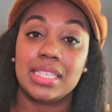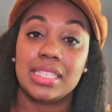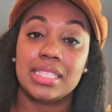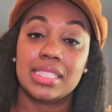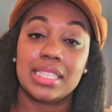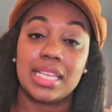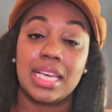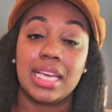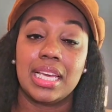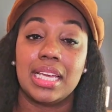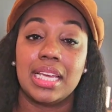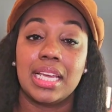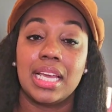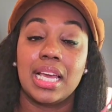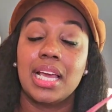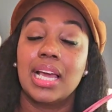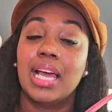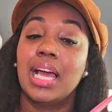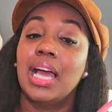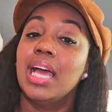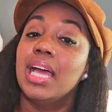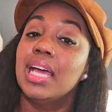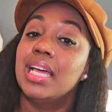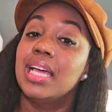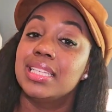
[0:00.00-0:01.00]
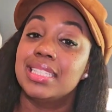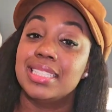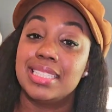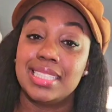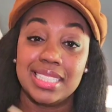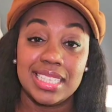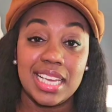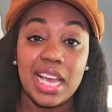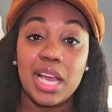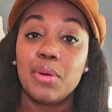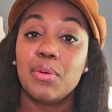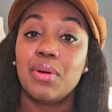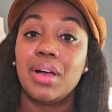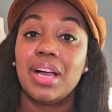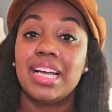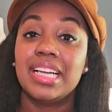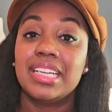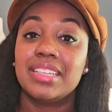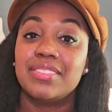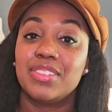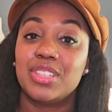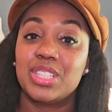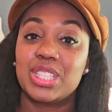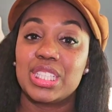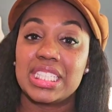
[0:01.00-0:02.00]
is a
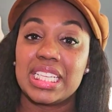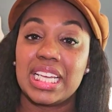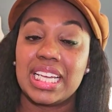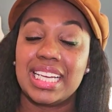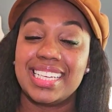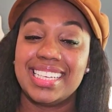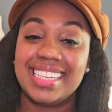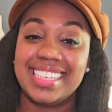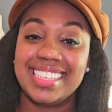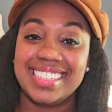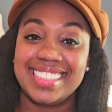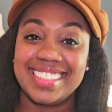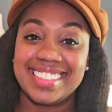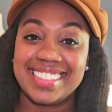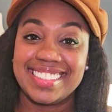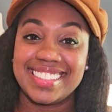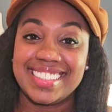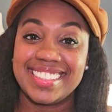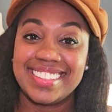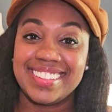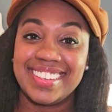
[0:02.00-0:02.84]
DIY first aid kit.